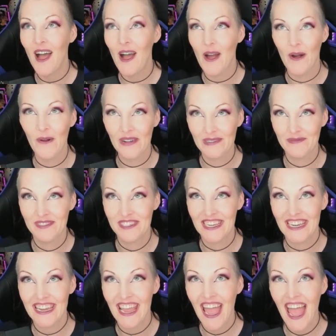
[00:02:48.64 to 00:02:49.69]

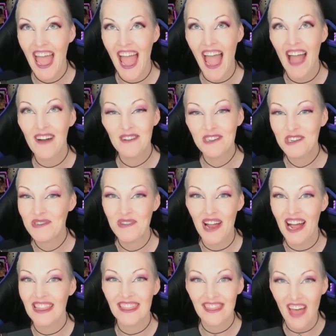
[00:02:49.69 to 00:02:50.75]
OMG, how do you
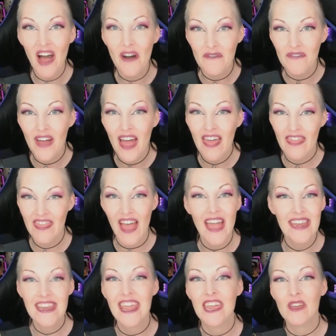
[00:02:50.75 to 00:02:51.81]
not love
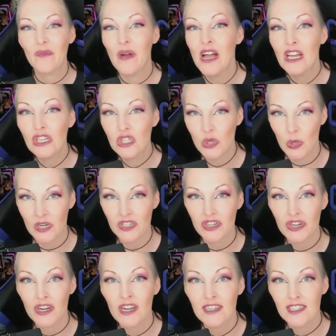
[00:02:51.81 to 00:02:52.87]
that name,
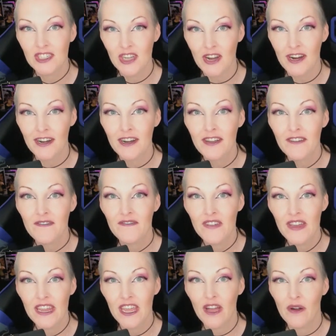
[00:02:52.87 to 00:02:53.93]
Torture Star
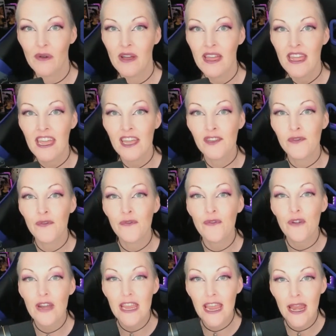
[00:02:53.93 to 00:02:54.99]
Video? It's
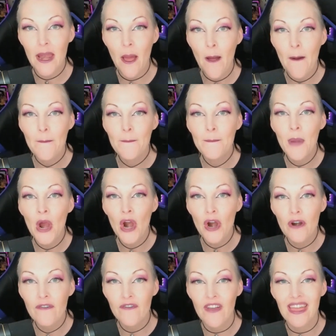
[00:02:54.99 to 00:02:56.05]
friggin'
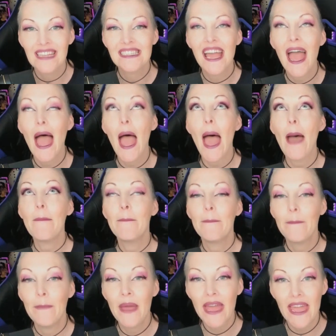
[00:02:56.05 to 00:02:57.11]
perfect,
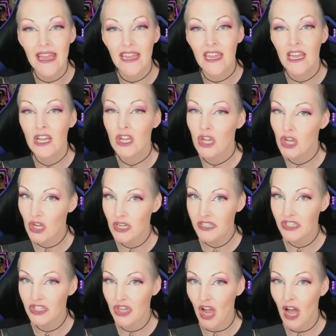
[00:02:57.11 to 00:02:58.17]
epic.
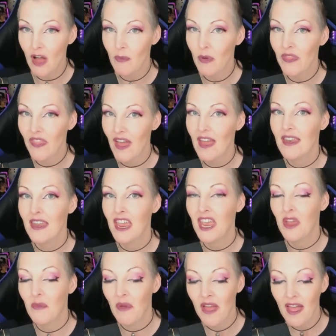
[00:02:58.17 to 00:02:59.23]
Good job with that
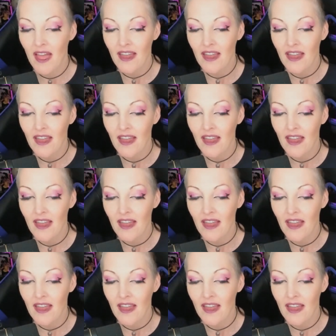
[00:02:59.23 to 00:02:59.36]
name.